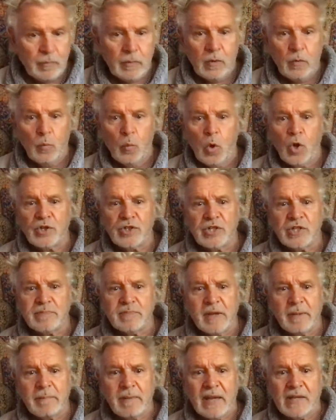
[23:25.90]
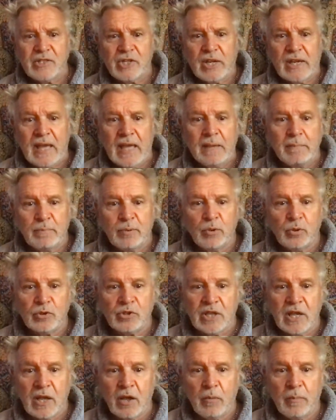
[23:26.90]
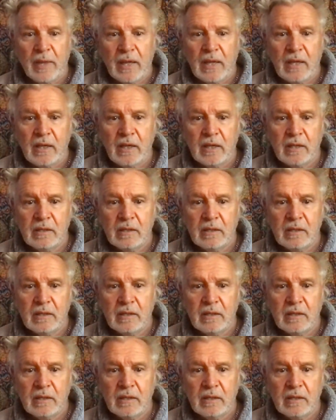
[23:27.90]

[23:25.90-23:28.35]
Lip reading: what does my magic 8-ball tell me?